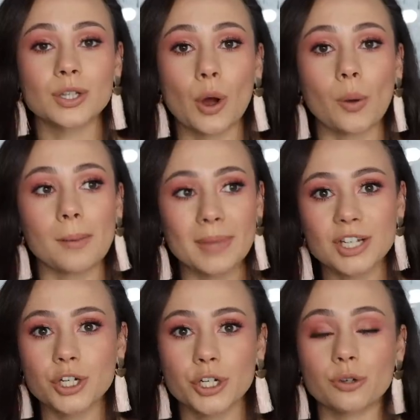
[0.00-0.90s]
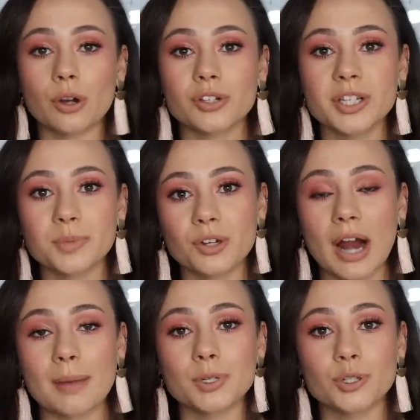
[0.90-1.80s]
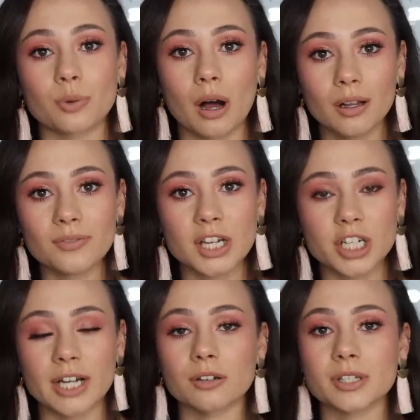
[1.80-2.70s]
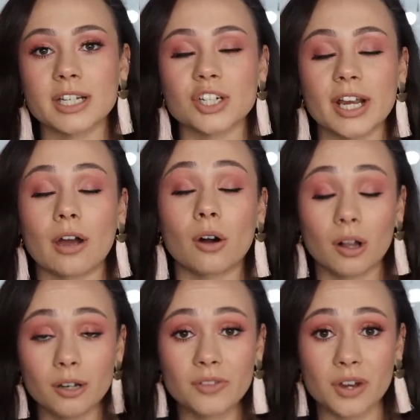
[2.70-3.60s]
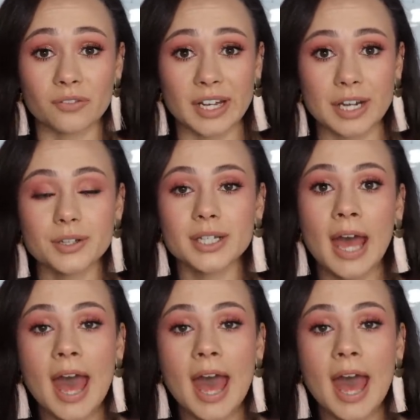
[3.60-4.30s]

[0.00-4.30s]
So make sure you go subscribe to all of their channels and check out all of their videos.